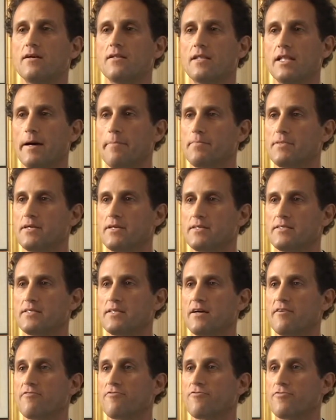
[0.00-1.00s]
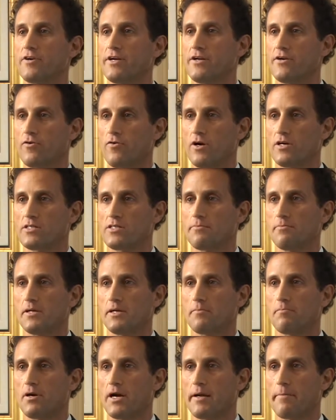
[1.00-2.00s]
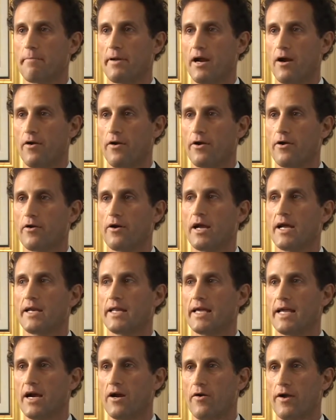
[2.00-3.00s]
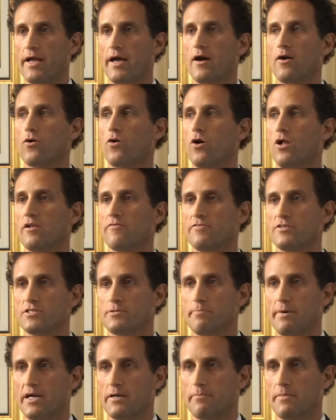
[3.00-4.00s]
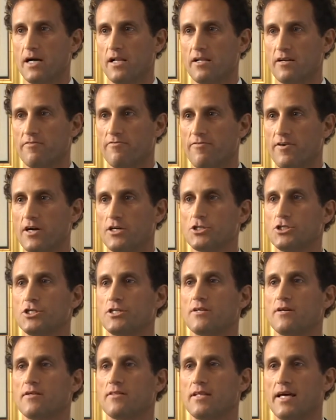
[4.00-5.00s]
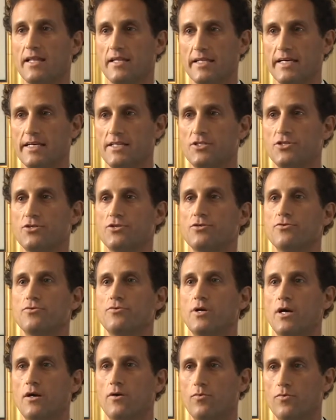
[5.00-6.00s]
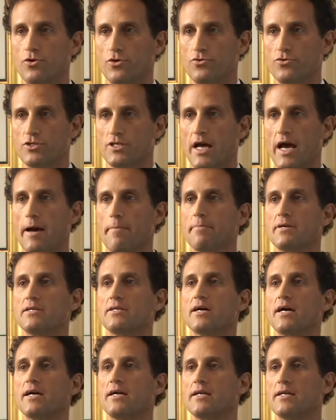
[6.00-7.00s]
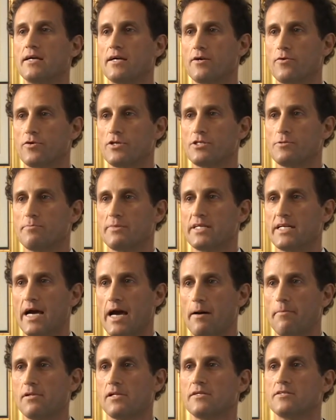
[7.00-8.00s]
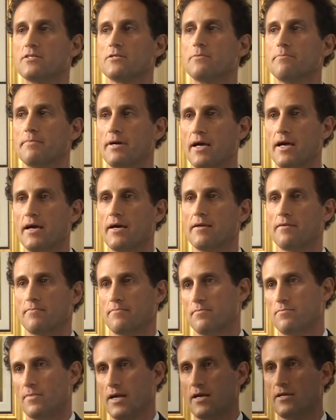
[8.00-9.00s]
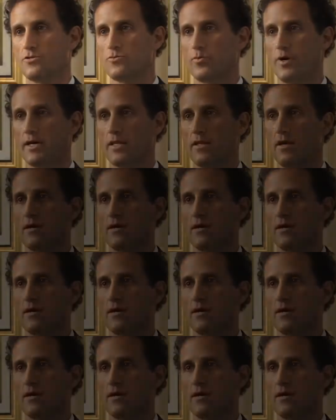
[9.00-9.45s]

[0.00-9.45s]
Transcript: Leptin is then freed across the blood-brain barrier and carry out all of its metabolic function that leads to reduced appetite, increased metabolism, and hence weight